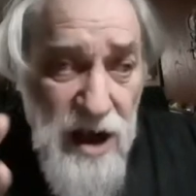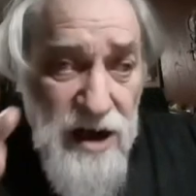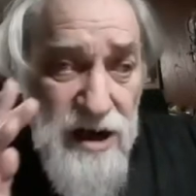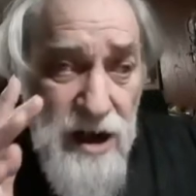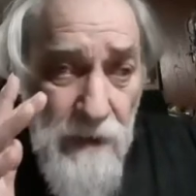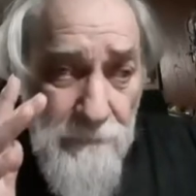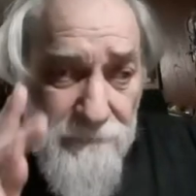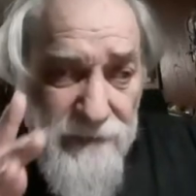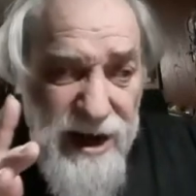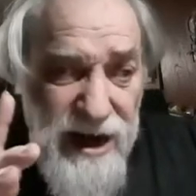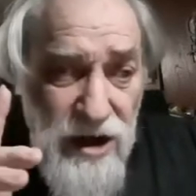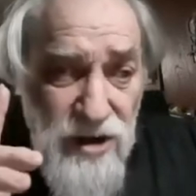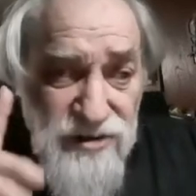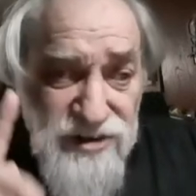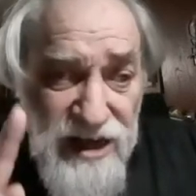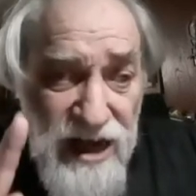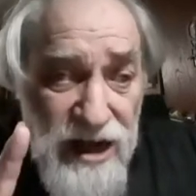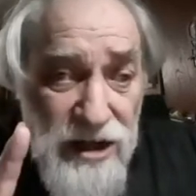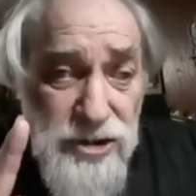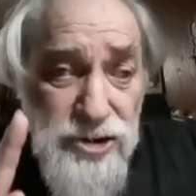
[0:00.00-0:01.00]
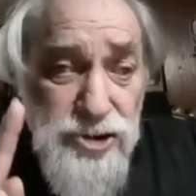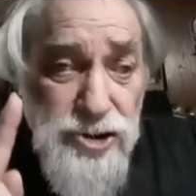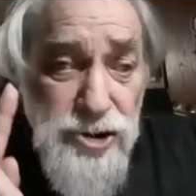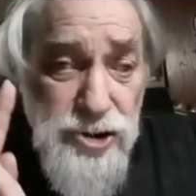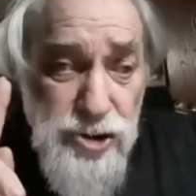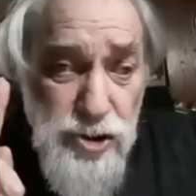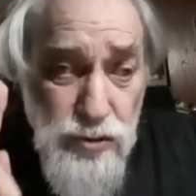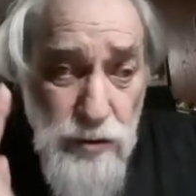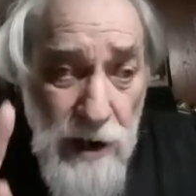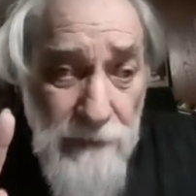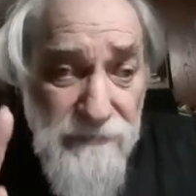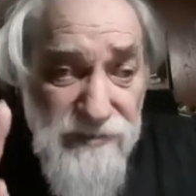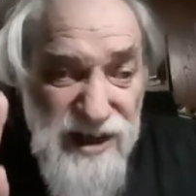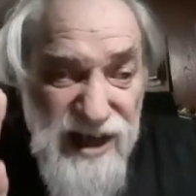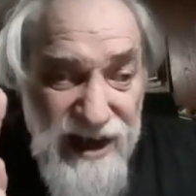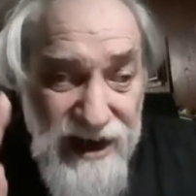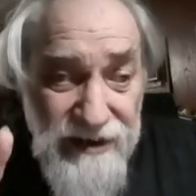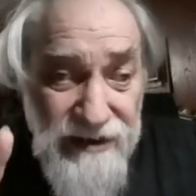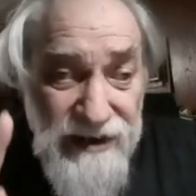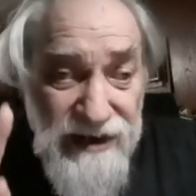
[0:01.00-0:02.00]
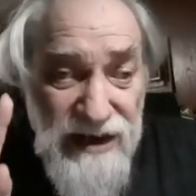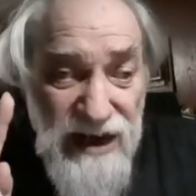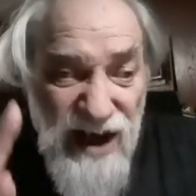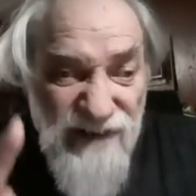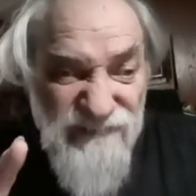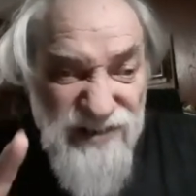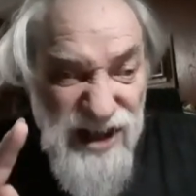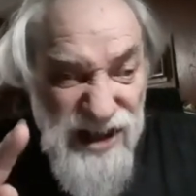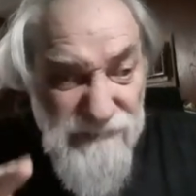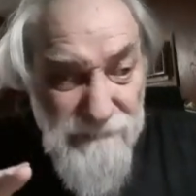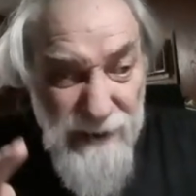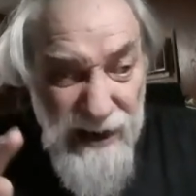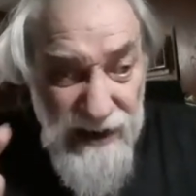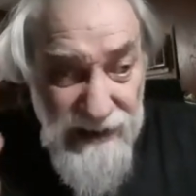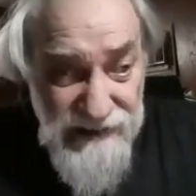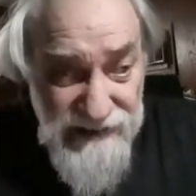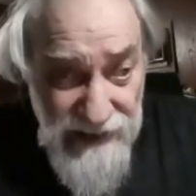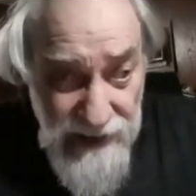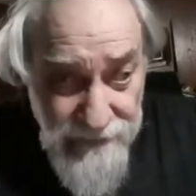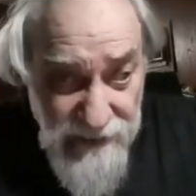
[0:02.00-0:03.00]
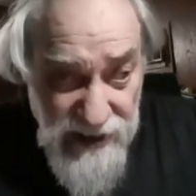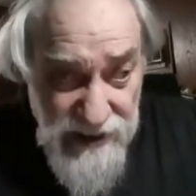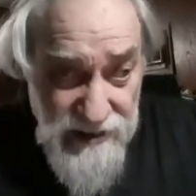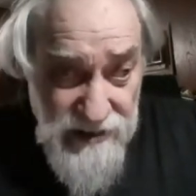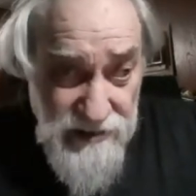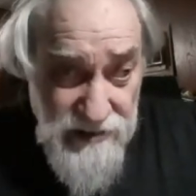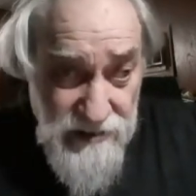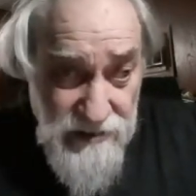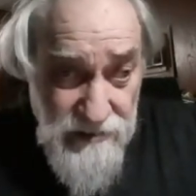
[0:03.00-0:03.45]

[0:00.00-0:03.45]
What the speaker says: Compare that to Trump's handling of this pandemic.